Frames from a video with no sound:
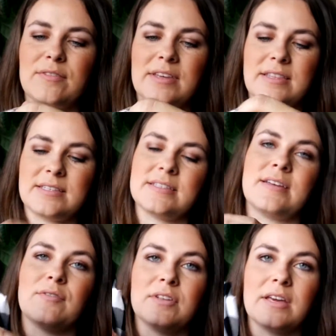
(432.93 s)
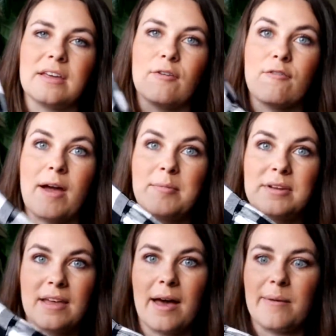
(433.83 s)
Like this is definitely like a
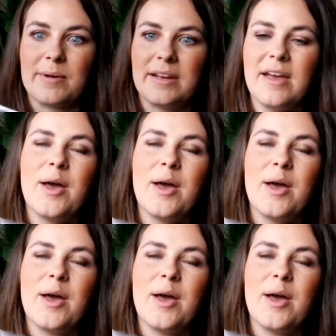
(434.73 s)
fabric that I would